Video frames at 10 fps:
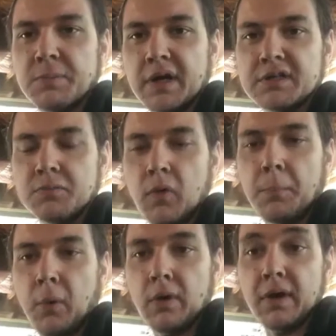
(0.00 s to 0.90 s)
but it's more
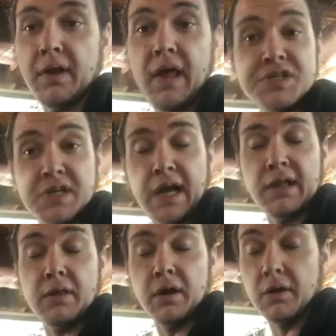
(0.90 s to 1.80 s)
importantly to
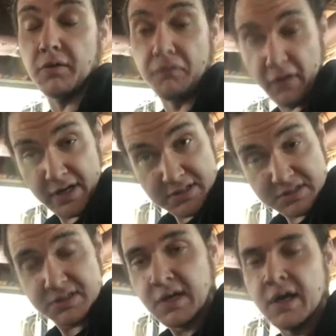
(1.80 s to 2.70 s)
educate the
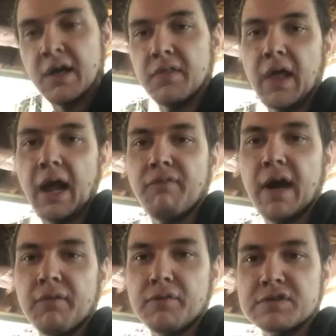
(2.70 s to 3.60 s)
friends that I've
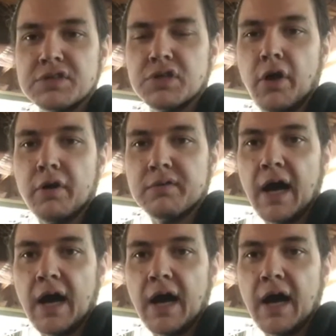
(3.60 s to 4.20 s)
had for such a long